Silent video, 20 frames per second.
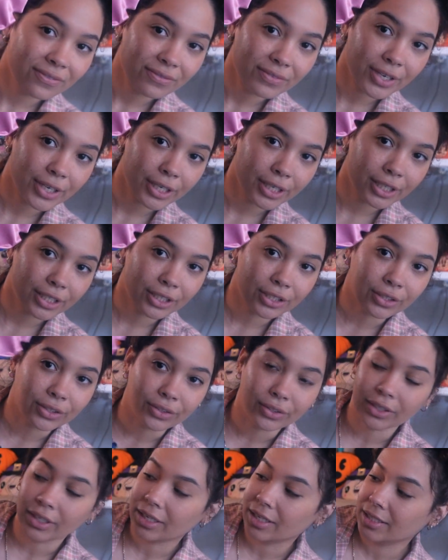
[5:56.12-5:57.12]
Very
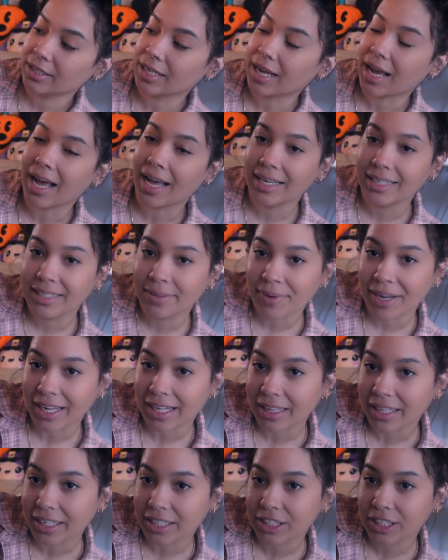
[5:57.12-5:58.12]
cute to add to my
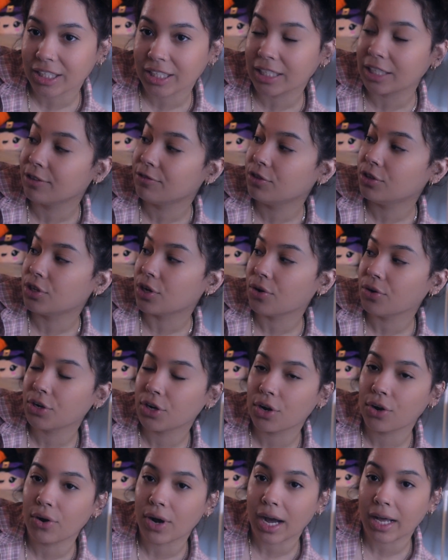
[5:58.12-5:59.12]
collection. If you don't
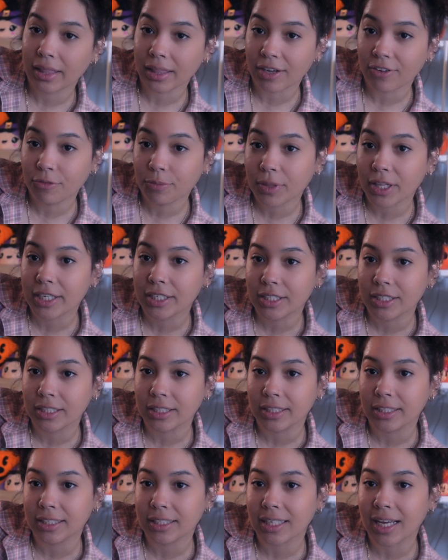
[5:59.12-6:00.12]
know, I love
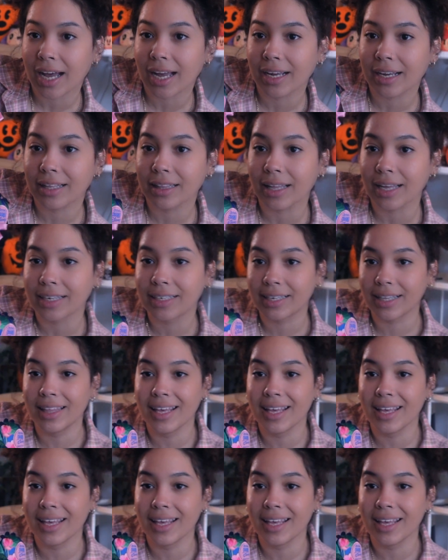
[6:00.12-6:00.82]
plushies. I collect